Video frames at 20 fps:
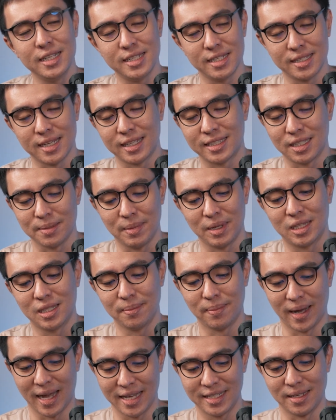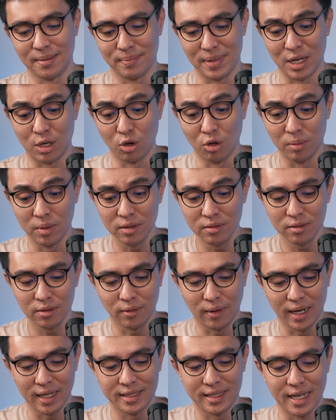this is estimated by S&P Global,
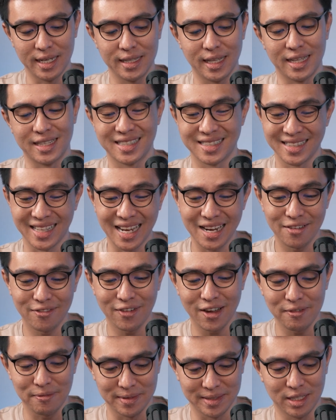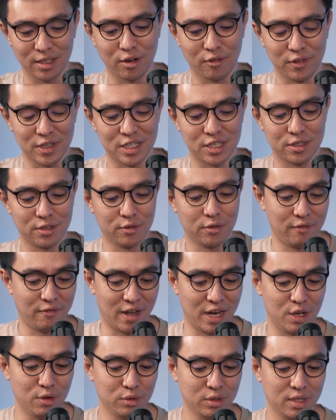right? Saying that 95% of its
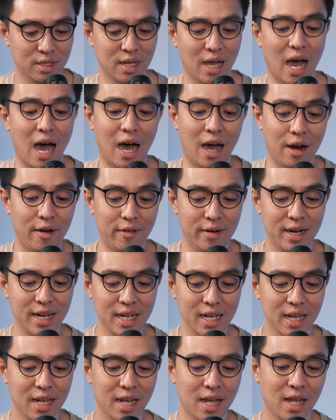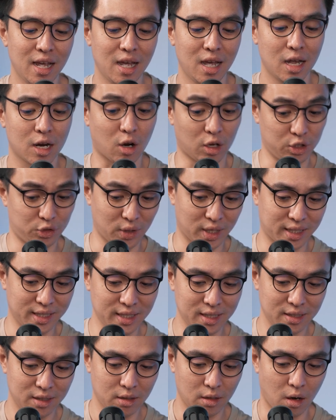venues are already
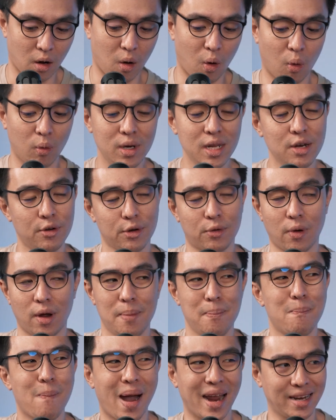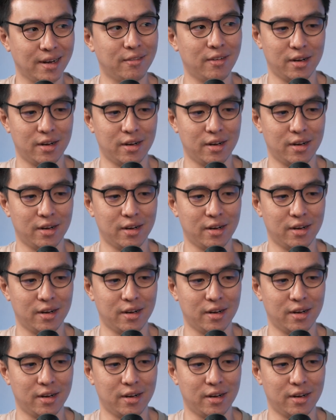constructed or only require minor